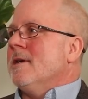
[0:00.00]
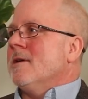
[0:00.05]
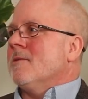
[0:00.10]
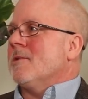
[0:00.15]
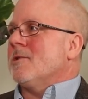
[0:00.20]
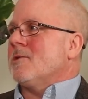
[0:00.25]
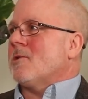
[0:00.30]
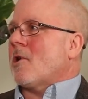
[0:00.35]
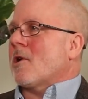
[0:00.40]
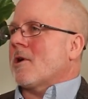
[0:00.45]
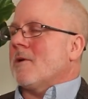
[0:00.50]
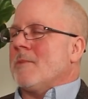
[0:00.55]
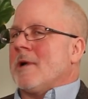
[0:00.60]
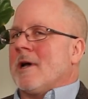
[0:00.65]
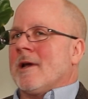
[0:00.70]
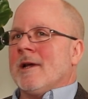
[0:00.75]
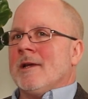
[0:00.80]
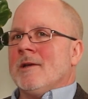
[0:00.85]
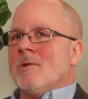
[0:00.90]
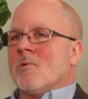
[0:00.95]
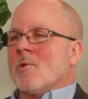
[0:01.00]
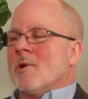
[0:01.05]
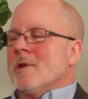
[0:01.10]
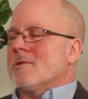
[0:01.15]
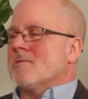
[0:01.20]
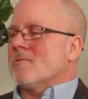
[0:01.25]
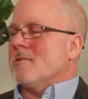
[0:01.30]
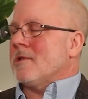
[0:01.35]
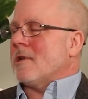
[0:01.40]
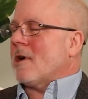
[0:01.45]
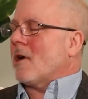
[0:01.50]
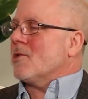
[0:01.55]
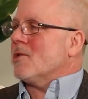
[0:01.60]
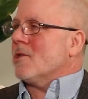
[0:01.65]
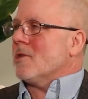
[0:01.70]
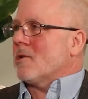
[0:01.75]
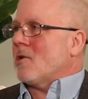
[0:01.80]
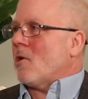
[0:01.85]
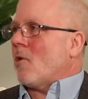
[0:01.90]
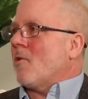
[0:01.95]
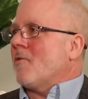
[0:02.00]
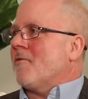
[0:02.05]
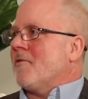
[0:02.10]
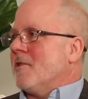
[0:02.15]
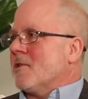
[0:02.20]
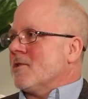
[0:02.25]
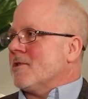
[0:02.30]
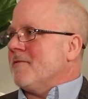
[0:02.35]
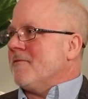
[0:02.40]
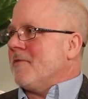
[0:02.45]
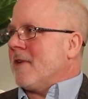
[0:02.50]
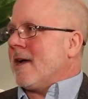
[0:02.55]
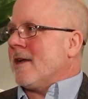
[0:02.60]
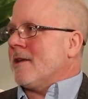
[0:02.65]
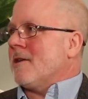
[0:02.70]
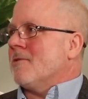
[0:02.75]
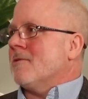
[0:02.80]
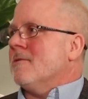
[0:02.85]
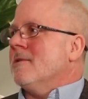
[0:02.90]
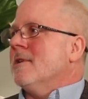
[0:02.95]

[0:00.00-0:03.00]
We talk about a noise reduction coefficient value.